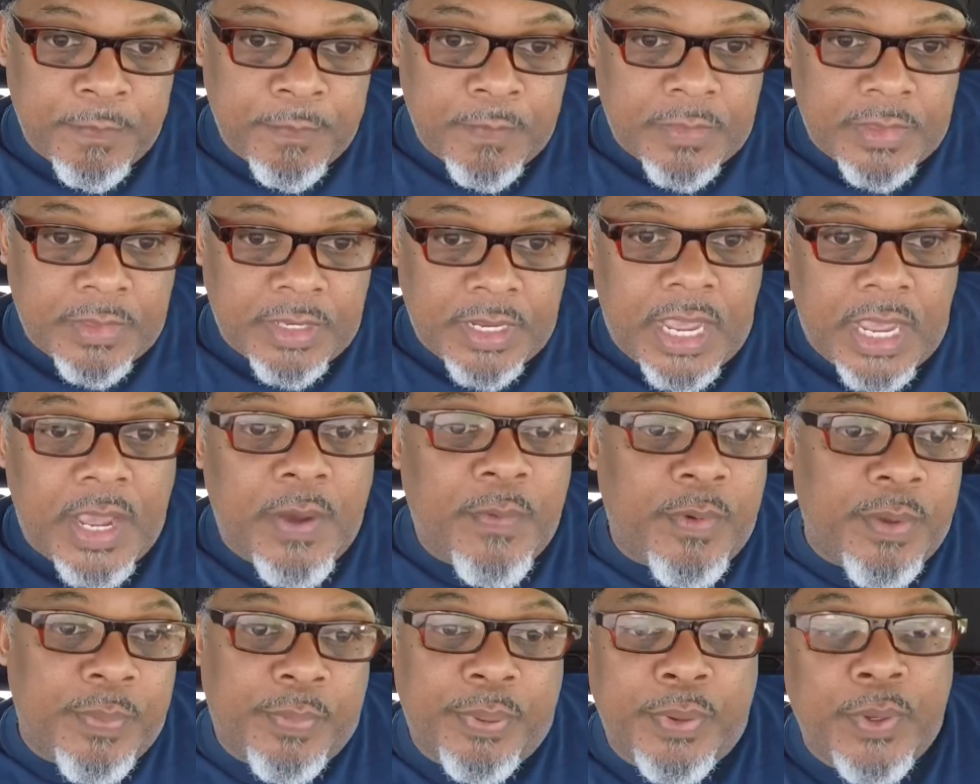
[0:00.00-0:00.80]
and
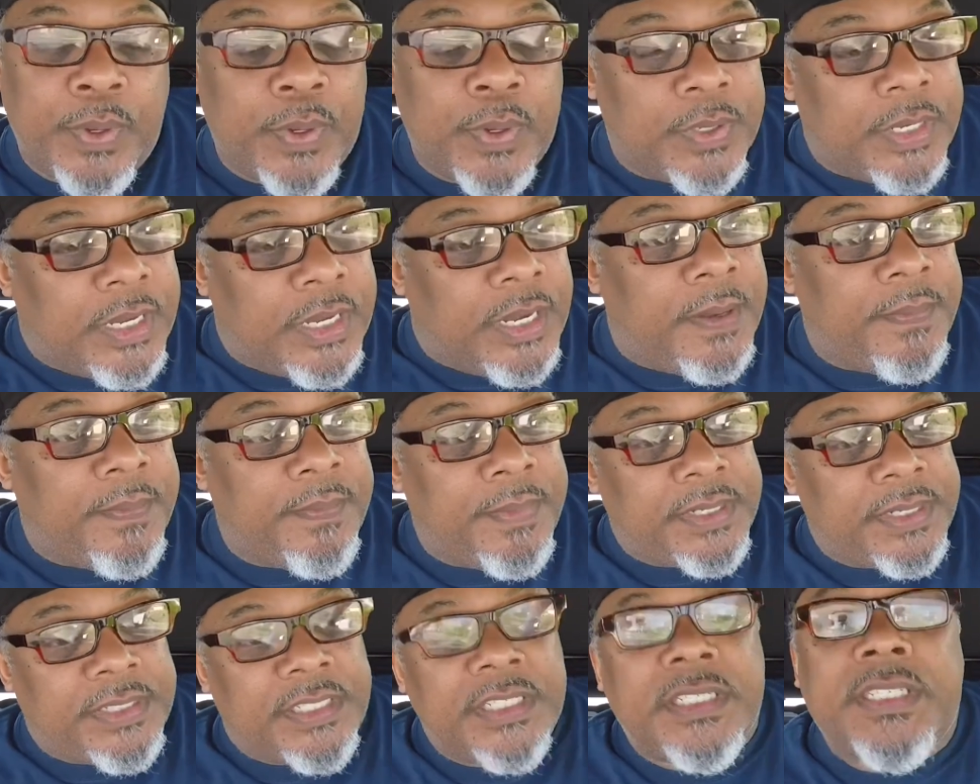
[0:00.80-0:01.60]
we pulled up,
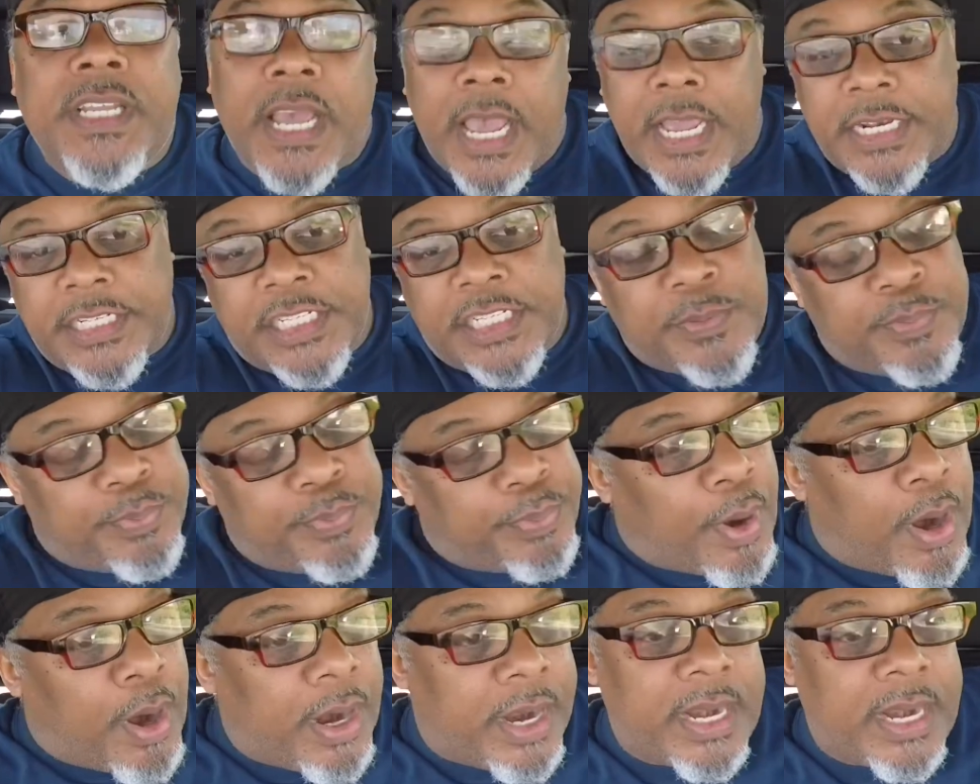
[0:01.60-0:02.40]
and she said, hey, just
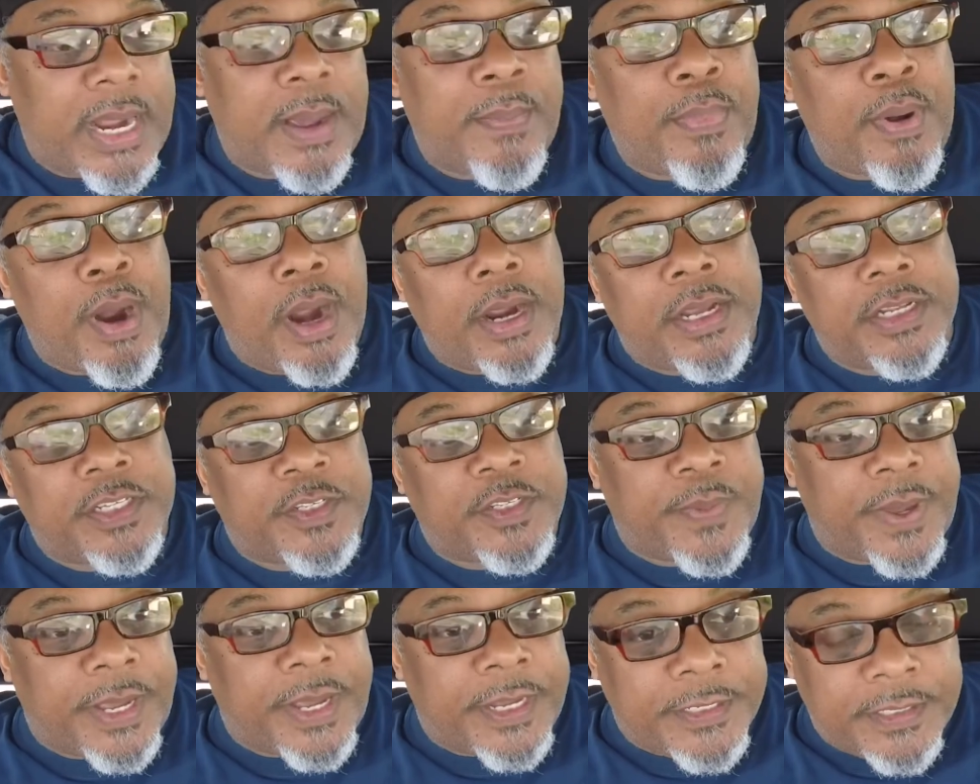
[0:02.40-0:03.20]
park in that parking
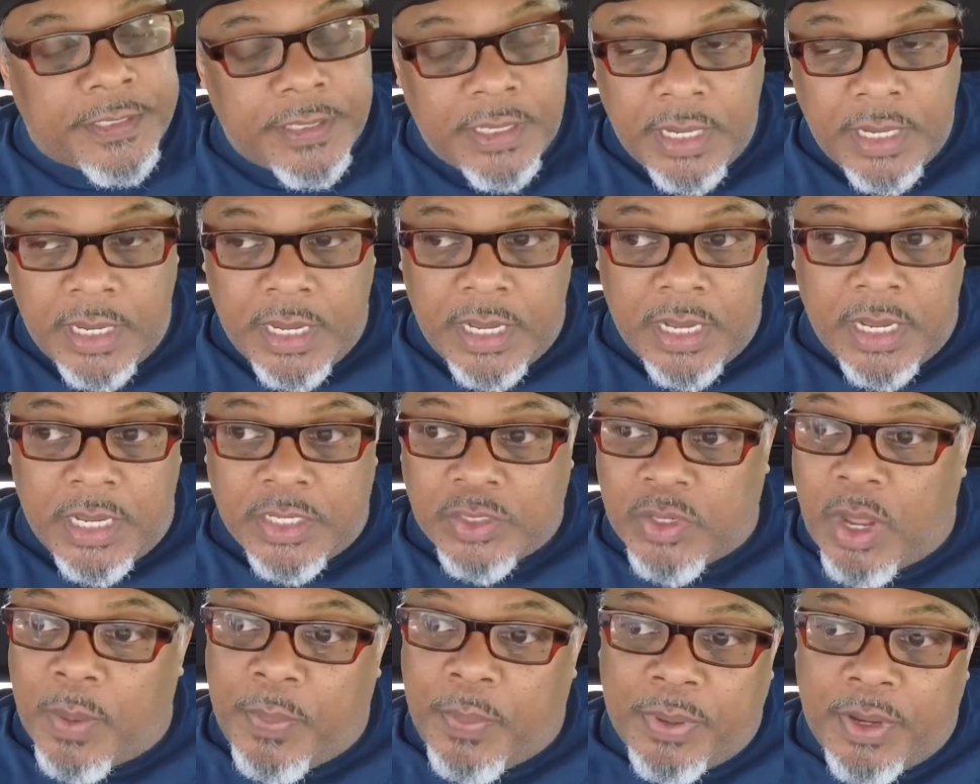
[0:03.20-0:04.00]
space.
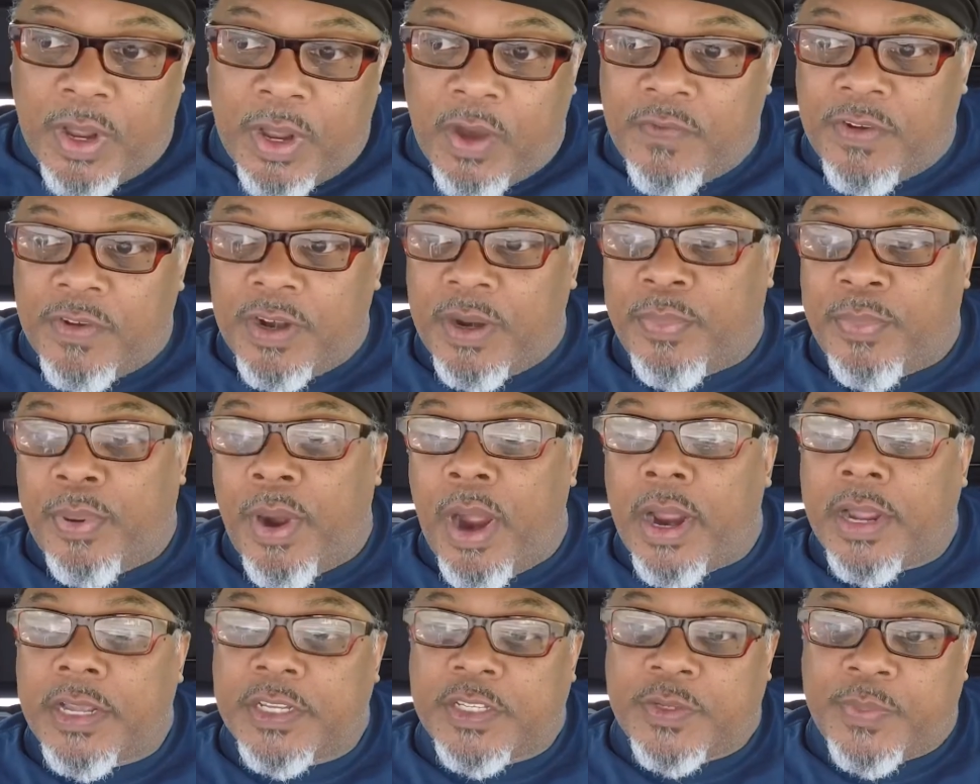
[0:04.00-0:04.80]
So I pull over in the
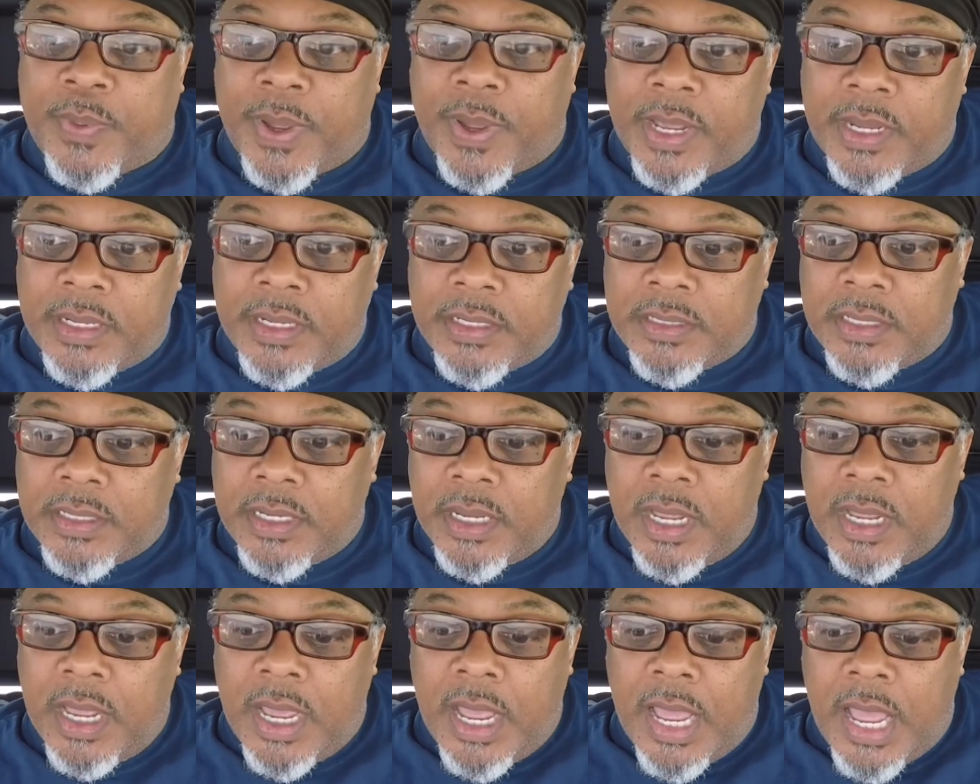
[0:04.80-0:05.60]
parking space,
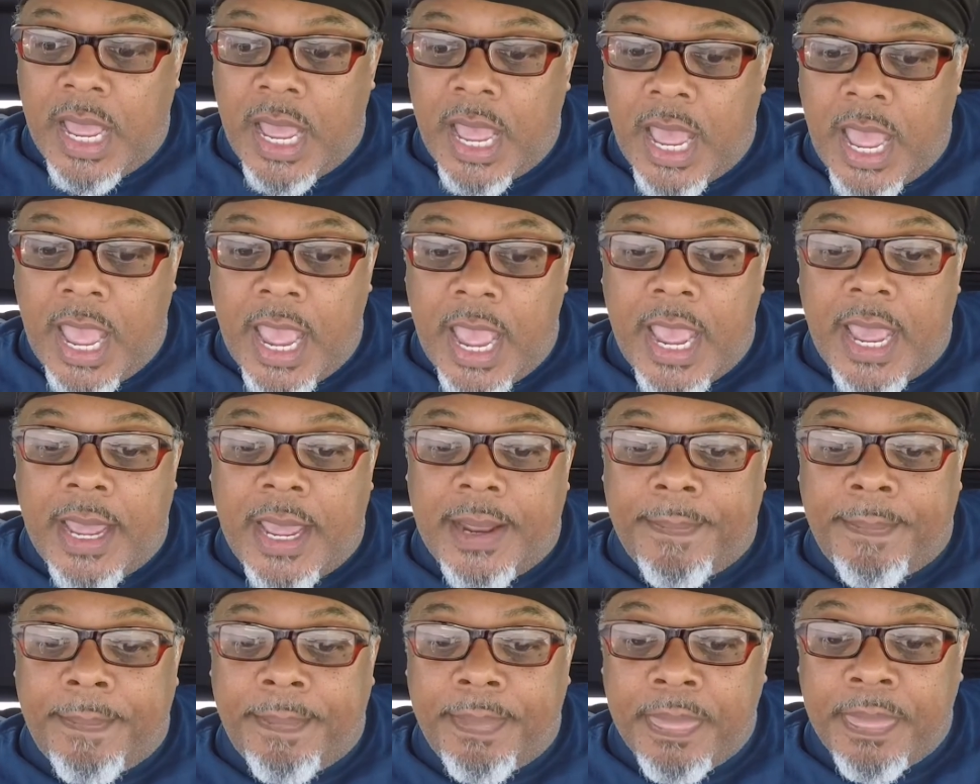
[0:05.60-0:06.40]

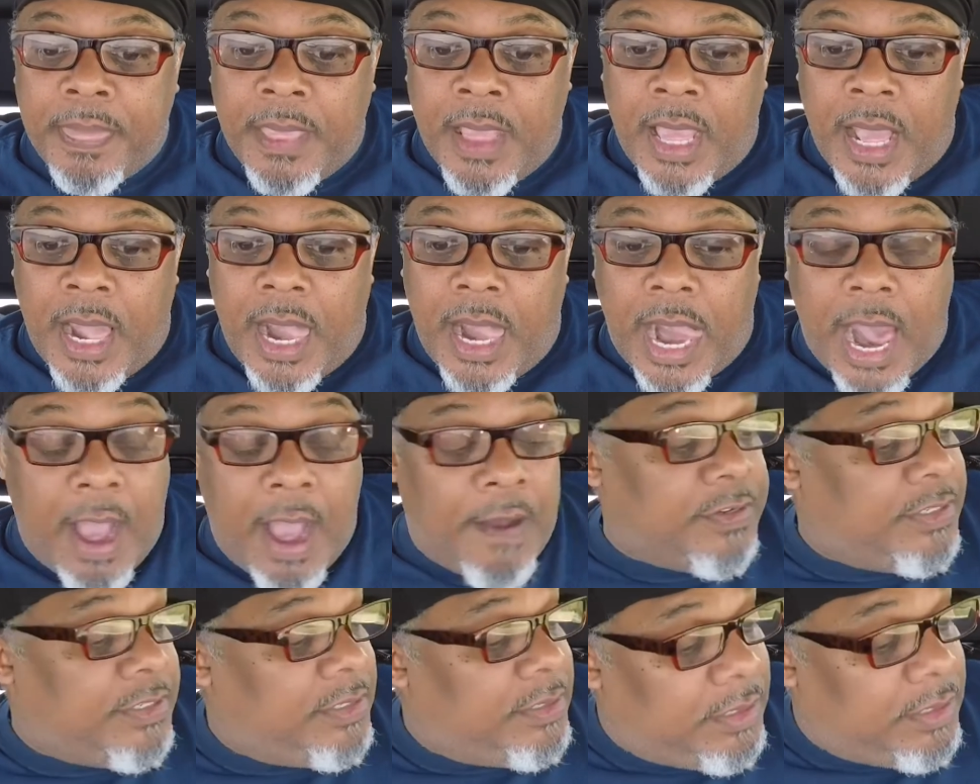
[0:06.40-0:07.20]
and I
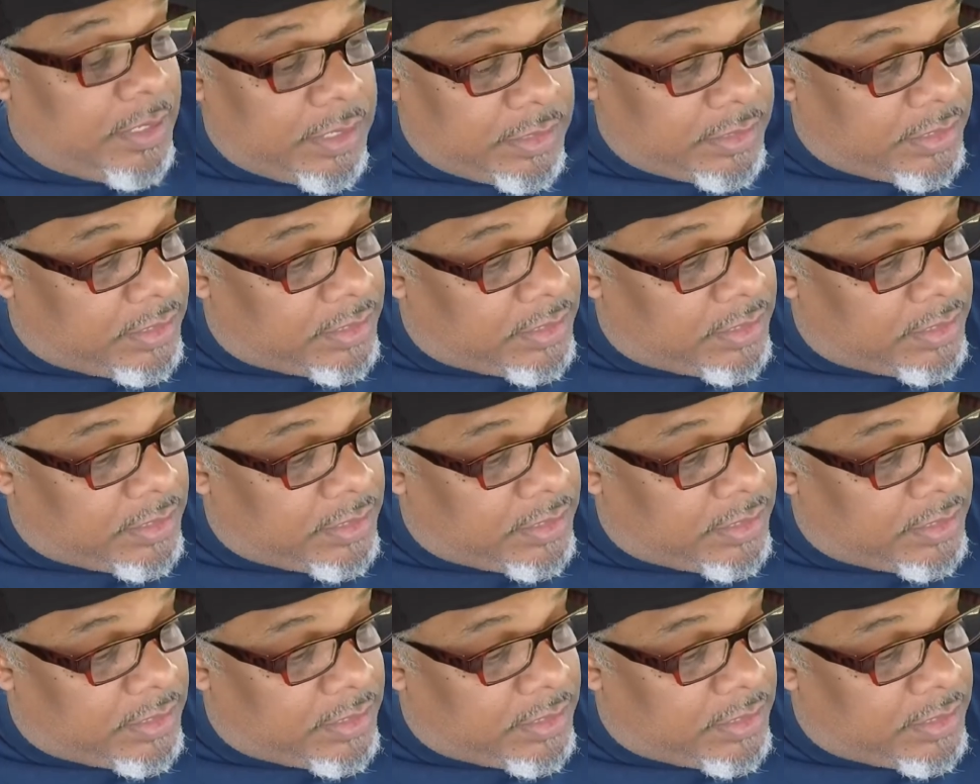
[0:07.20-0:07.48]
was just